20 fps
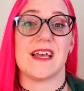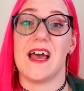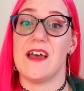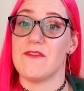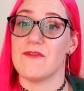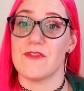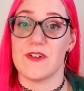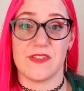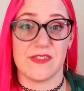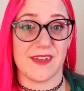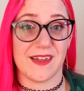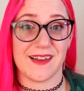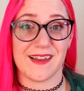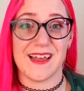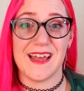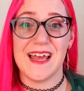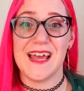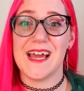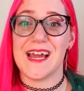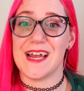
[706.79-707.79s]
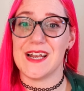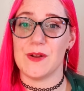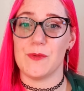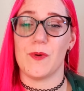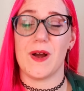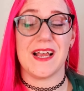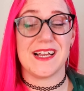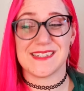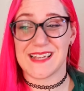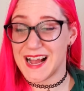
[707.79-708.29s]
everything in a
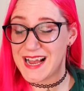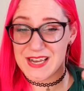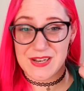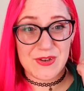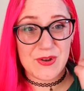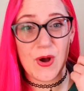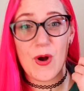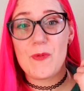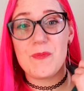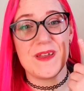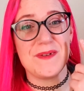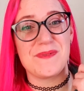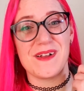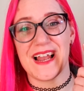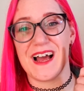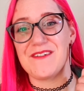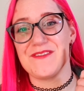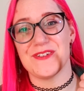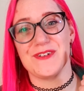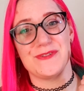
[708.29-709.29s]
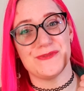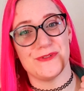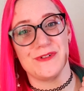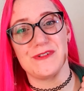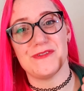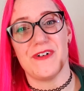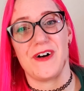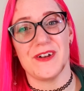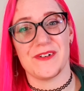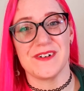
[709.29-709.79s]
way, because I know people have those rule
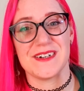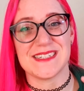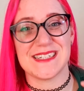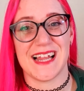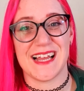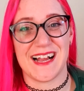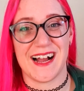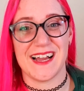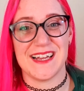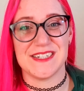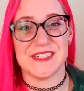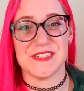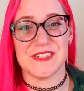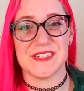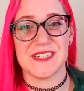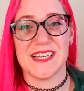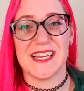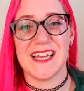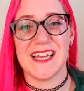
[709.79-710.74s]
followers like I do.